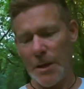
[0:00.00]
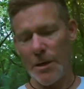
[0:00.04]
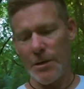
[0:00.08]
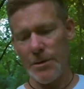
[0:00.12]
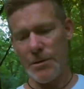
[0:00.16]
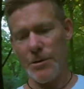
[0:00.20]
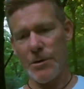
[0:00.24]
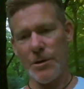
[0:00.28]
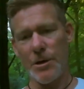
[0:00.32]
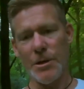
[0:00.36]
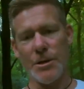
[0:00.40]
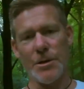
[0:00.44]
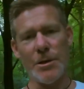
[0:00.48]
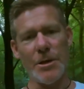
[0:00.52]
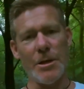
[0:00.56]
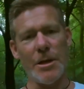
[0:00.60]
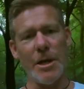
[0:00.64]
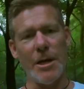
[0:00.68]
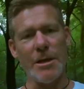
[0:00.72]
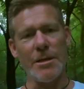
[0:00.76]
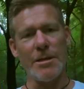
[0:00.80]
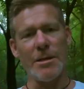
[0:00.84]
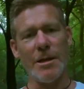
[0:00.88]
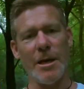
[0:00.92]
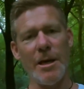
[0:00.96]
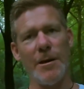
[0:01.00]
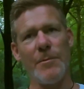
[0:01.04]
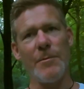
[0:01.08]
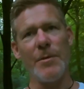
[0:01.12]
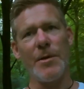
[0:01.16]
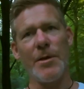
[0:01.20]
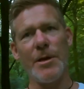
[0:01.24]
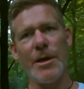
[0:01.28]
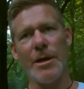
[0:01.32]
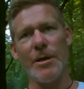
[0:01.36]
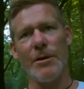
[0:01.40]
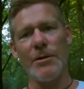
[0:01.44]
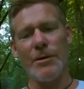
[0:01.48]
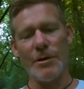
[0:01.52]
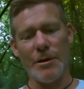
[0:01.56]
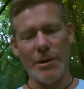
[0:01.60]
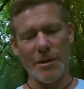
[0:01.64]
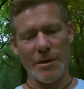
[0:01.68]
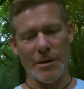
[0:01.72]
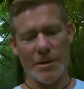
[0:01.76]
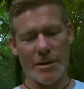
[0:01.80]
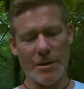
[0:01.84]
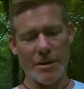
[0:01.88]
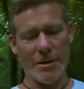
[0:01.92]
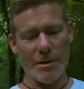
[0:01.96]
trying to do that same thing on
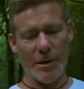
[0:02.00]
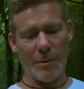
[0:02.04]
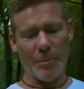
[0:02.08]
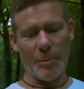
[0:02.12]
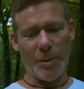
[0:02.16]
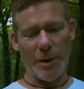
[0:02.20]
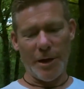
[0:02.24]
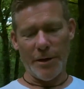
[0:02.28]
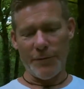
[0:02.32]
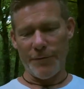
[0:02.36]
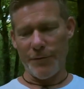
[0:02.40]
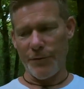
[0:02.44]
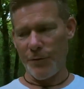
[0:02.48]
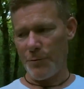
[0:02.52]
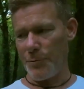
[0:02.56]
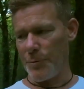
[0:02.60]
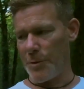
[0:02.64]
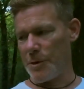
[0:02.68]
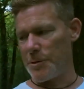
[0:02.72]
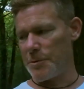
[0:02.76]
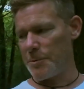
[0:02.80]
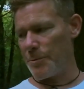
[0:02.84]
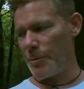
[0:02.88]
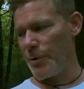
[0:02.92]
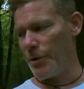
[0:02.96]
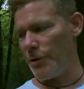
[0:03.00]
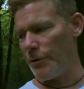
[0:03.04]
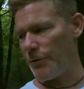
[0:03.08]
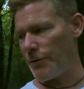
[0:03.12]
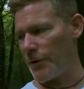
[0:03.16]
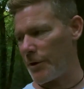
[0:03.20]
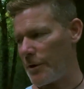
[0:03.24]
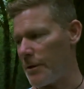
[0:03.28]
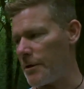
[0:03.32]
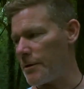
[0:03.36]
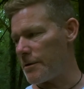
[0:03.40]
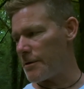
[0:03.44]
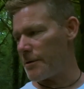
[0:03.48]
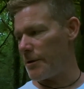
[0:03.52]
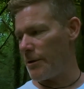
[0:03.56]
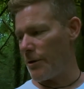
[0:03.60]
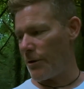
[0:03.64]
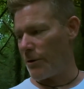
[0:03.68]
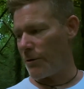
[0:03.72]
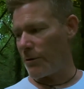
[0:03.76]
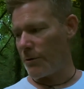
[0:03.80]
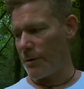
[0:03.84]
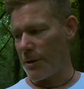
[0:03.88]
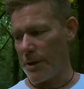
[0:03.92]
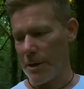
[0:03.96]
a platform that's moving, that's
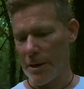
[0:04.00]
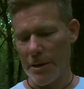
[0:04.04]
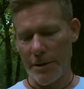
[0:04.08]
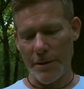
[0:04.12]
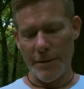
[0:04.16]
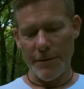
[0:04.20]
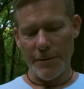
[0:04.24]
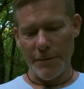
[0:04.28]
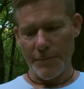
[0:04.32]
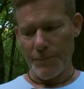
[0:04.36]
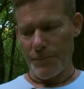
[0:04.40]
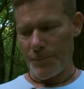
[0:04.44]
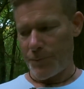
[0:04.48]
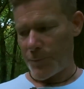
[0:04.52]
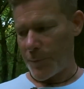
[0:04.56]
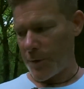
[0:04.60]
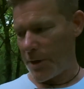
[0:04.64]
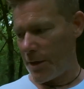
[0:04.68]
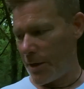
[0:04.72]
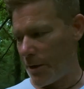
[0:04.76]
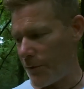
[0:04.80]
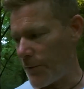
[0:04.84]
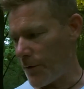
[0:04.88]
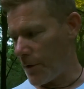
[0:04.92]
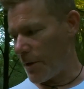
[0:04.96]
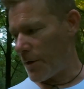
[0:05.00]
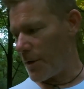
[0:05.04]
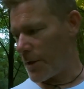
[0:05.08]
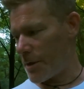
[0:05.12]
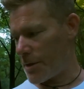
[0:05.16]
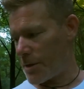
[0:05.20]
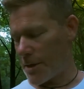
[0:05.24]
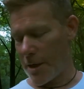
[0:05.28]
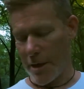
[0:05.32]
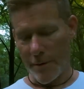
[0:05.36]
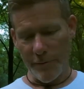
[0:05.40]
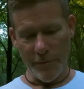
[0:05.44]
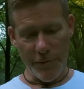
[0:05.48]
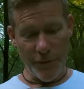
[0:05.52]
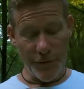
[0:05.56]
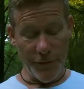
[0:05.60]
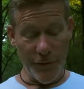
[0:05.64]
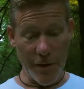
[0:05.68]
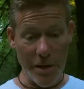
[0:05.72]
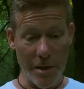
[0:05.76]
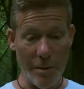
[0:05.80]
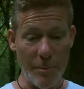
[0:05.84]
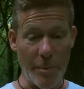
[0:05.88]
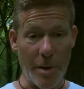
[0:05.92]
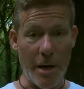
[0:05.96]
not giving you the same
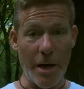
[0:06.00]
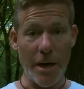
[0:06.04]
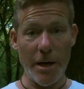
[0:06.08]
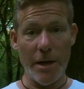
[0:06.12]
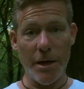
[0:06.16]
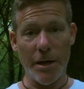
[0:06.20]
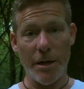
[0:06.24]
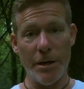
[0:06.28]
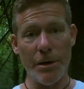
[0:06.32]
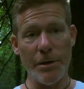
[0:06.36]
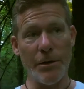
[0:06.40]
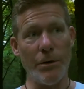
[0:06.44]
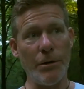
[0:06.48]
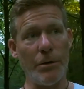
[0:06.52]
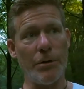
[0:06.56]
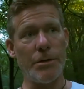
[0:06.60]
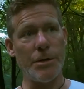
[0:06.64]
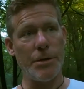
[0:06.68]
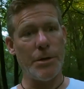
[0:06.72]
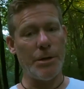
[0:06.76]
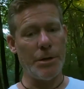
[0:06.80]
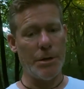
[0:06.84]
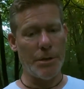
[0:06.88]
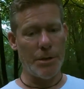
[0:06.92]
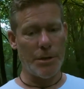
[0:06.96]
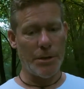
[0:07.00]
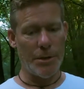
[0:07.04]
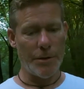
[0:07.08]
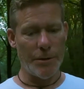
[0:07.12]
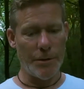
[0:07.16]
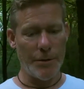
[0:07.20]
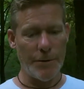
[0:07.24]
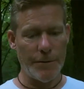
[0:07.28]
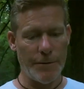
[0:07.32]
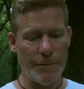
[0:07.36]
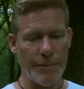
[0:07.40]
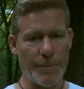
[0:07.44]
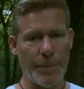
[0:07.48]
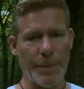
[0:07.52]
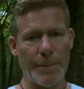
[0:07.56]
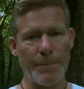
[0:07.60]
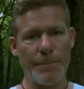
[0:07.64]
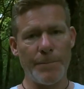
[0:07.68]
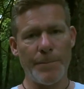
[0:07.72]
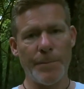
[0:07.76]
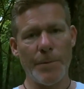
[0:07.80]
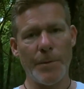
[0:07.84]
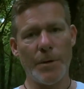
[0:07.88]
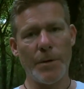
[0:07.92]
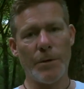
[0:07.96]
feedback and not
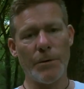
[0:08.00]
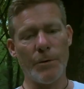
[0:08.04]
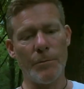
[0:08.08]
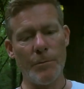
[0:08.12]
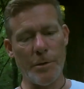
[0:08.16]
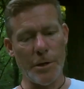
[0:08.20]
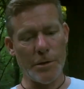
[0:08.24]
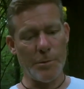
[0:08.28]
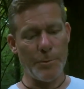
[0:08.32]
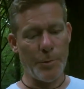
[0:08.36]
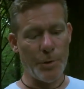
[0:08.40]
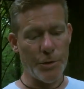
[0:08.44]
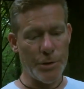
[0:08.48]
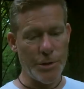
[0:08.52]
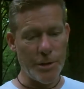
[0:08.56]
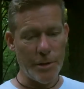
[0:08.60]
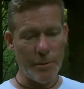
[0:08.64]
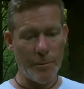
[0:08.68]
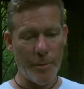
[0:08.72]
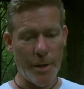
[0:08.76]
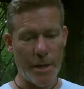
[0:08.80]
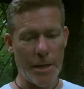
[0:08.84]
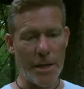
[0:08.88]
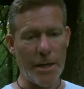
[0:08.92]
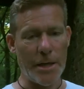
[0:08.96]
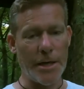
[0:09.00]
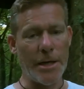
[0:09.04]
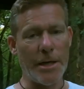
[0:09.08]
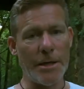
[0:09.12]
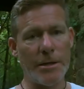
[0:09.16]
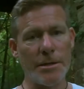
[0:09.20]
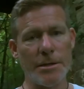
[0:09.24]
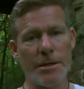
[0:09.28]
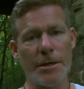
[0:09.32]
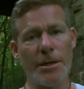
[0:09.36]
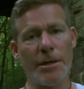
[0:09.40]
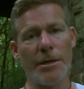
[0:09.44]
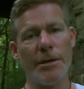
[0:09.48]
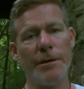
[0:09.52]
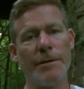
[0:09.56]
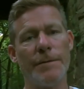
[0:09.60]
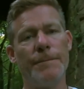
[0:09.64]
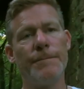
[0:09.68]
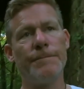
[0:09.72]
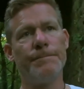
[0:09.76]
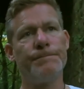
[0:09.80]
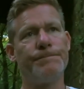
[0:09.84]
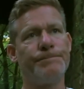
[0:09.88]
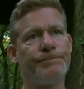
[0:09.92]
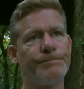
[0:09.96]
almost pushing back against you,
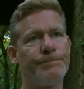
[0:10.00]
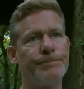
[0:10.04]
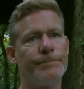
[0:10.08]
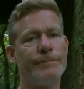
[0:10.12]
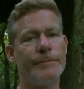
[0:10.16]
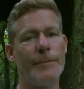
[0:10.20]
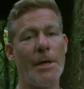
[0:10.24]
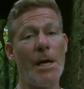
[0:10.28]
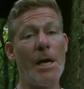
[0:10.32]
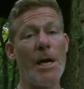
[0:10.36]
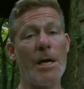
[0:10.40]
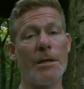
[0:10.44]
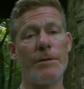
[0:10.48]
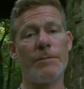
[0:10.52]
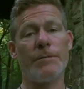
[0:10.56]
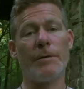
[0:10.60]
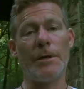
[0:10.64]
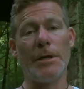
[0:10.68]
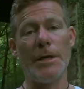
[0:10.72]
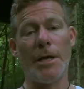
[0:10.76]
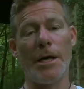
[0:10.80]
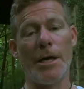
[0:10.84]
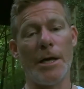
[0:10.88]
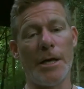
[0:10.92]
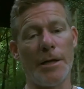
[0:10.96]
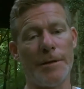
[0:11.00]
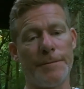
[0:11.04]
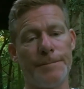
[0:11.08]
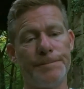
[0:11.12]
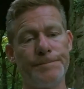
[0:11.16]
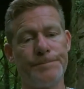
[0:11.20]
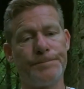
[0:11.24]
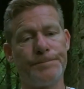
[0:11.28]
that's really hard.